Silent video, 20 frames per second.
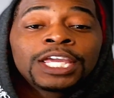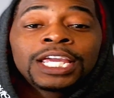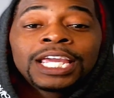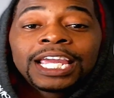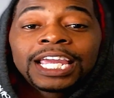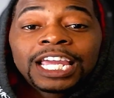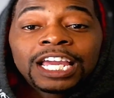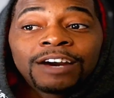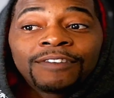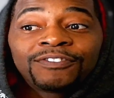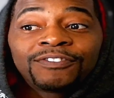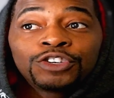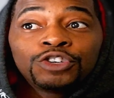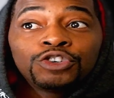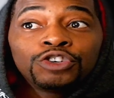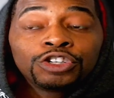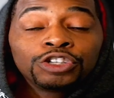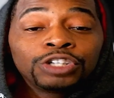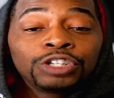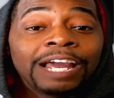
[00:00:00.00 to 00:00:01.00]
If
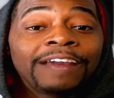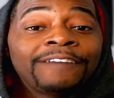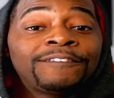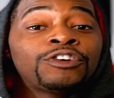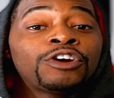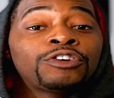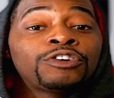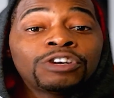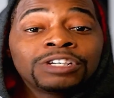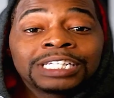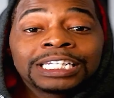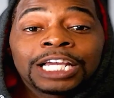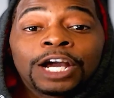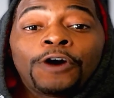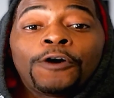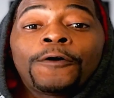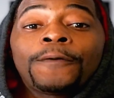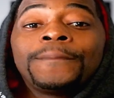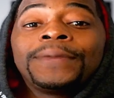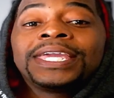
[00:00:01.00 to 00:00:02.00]
you're using
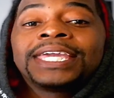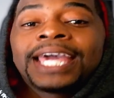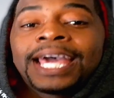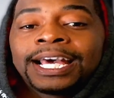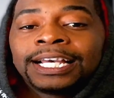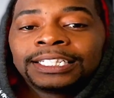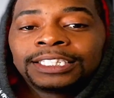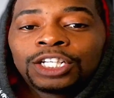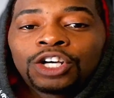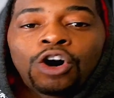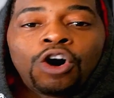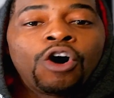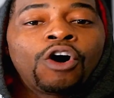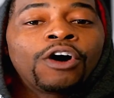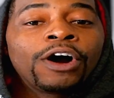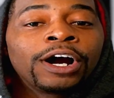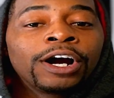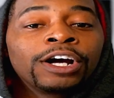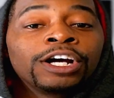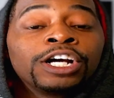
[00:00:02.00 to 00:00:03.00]
OBS
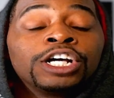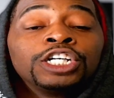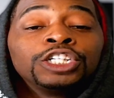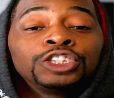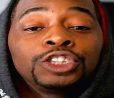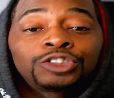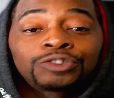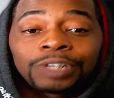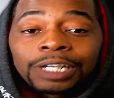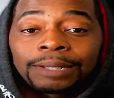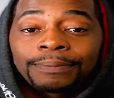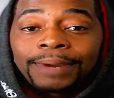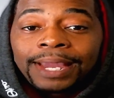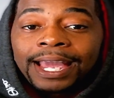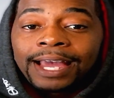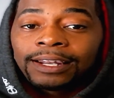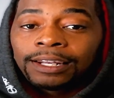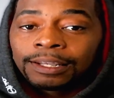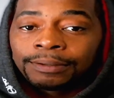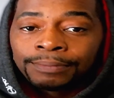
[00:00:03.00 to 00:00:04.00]
or
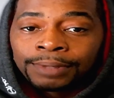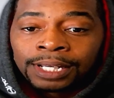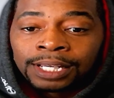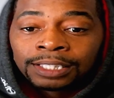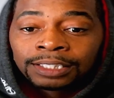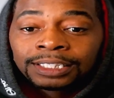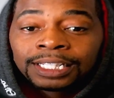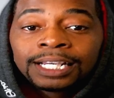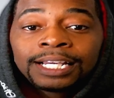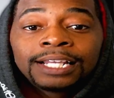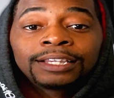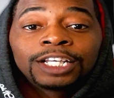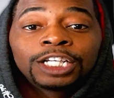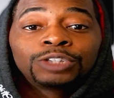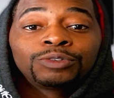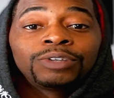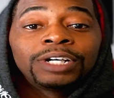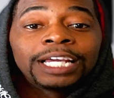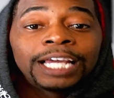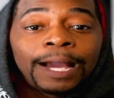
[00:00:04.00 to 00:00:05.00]
StreamElements, this
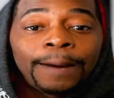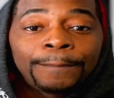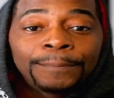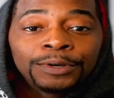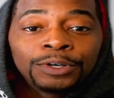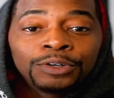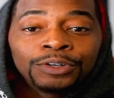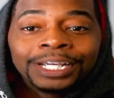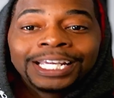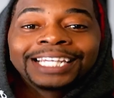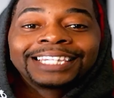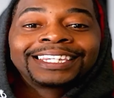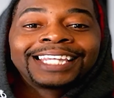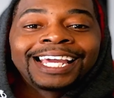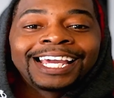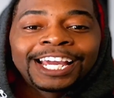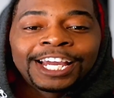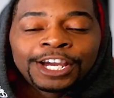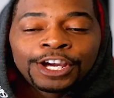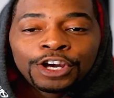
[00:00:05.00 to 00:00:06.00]
will help you get
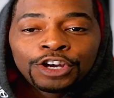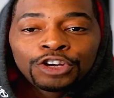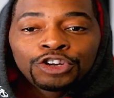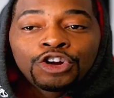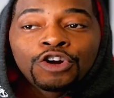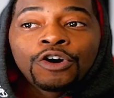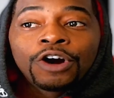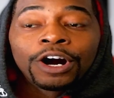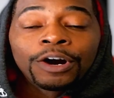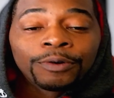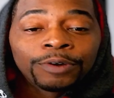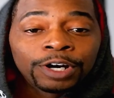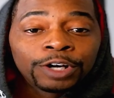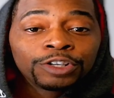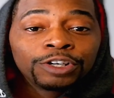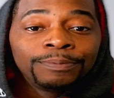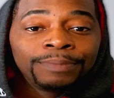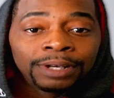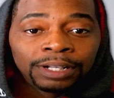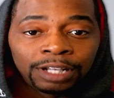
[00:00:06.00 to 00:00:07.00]
that URL
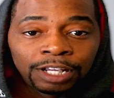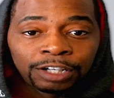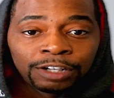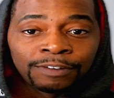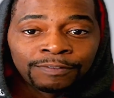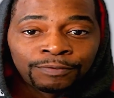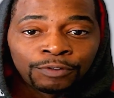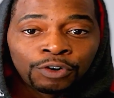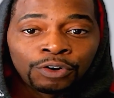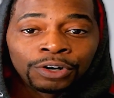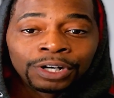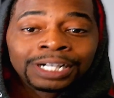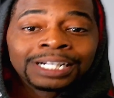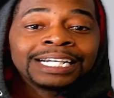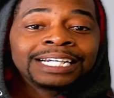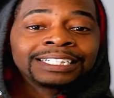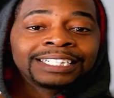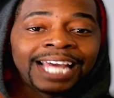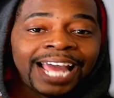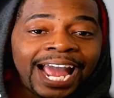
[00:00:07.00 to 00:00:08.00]
you've been looking for
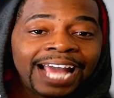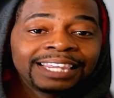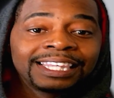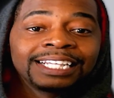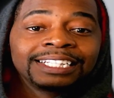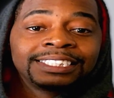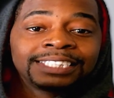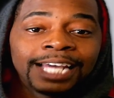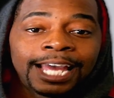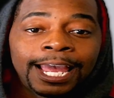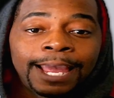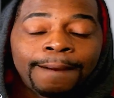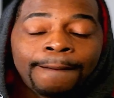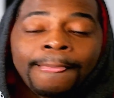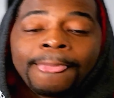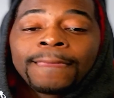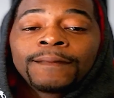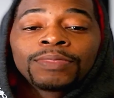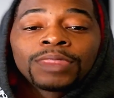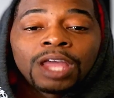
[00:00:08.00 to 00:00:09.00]
to add the chat.
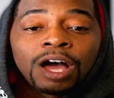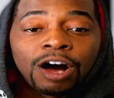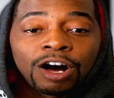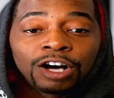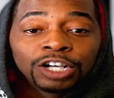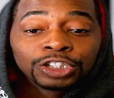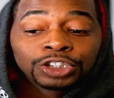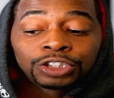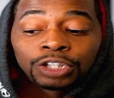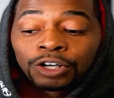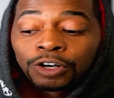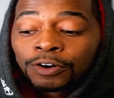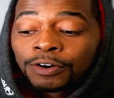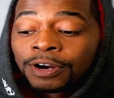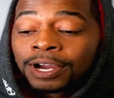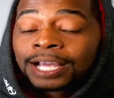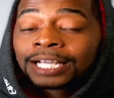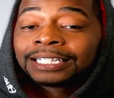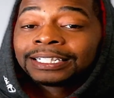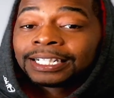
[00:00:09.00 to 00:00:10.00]
Also,
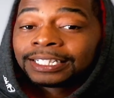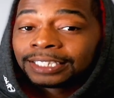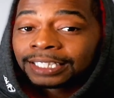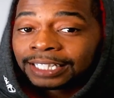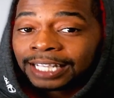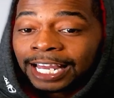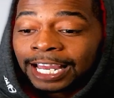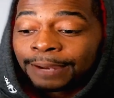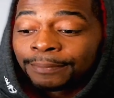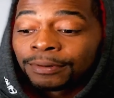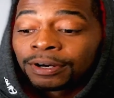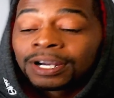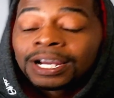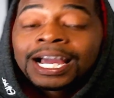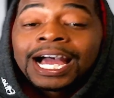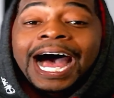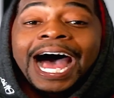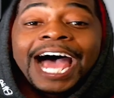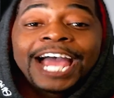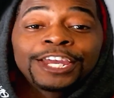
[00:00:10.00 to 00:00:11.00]
disclaimer,
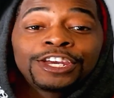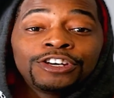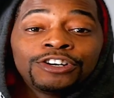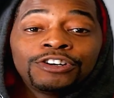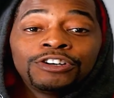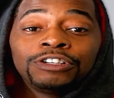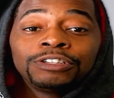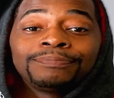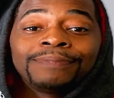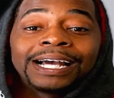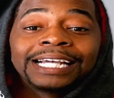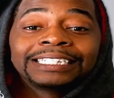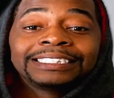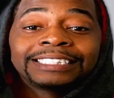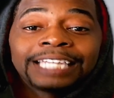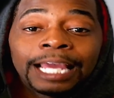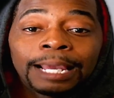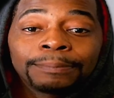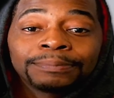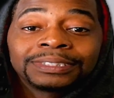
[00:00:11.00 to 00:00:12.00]
I use my
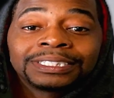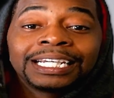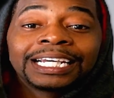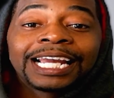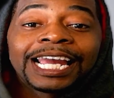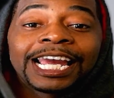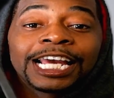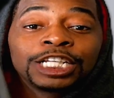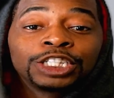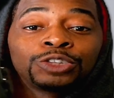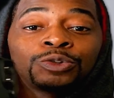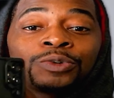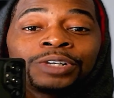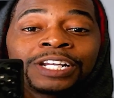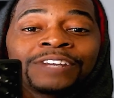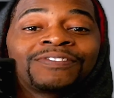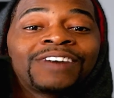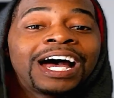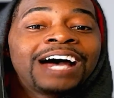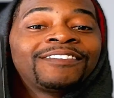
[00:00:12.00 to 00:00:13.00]
Samsung
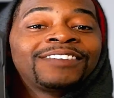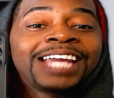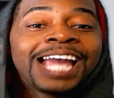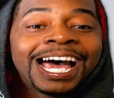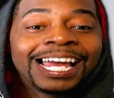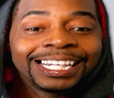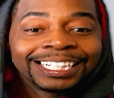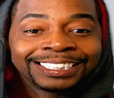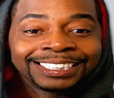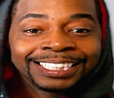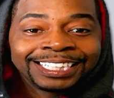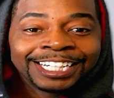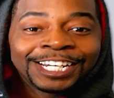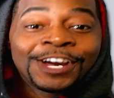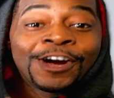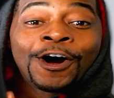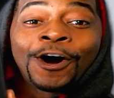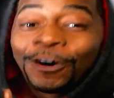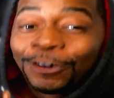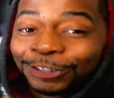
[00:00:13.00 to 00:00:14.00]
S25 Galaxy
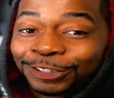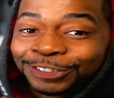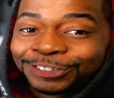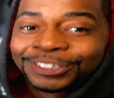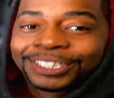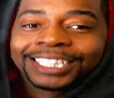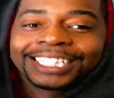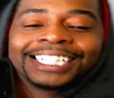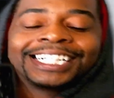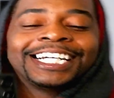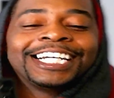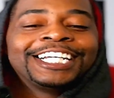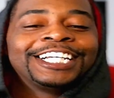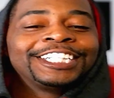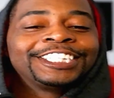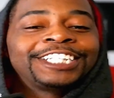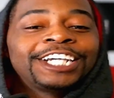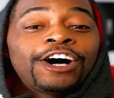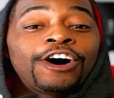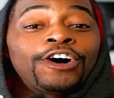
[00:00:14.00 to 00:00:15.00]
Ultra
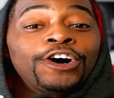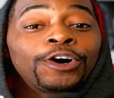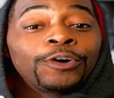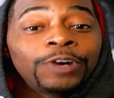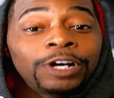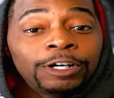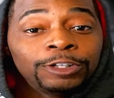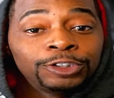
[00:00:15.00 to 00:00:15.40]
to RL